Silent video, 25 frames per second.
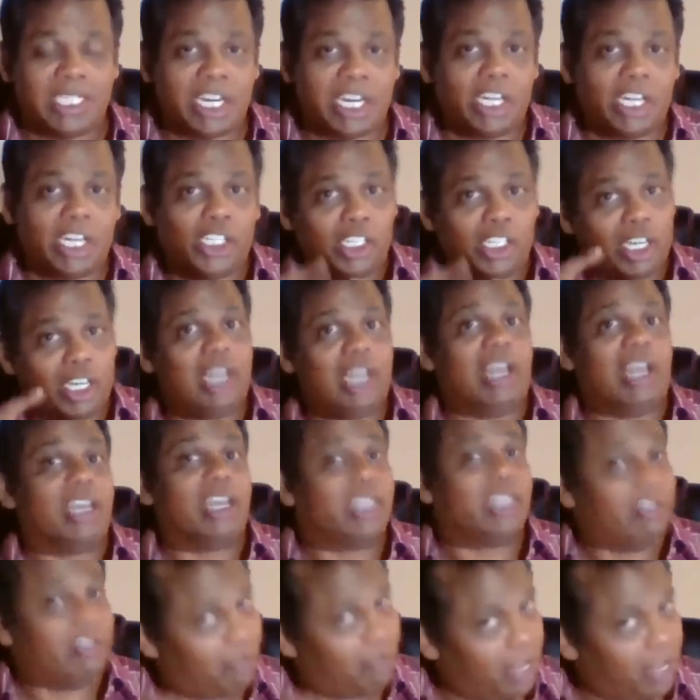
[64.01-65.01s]
essentially
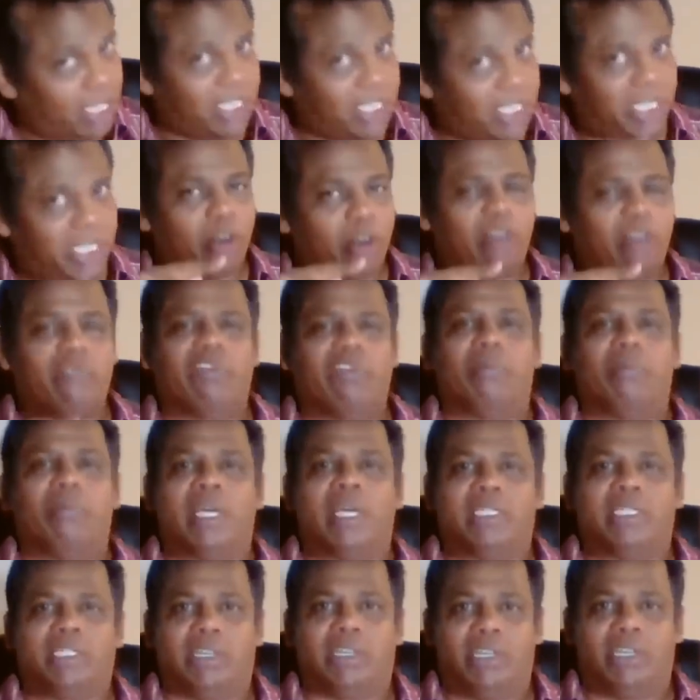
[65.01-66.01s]
like the first year of a
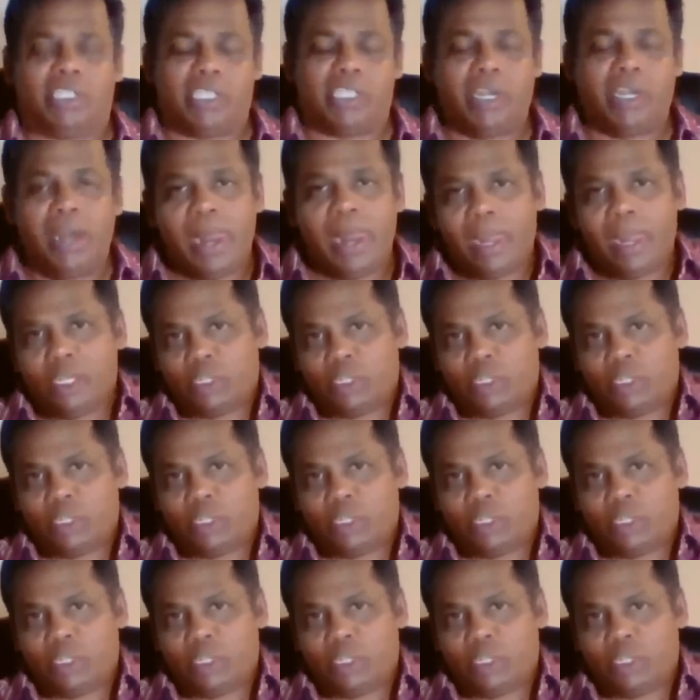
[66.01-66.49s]
master's.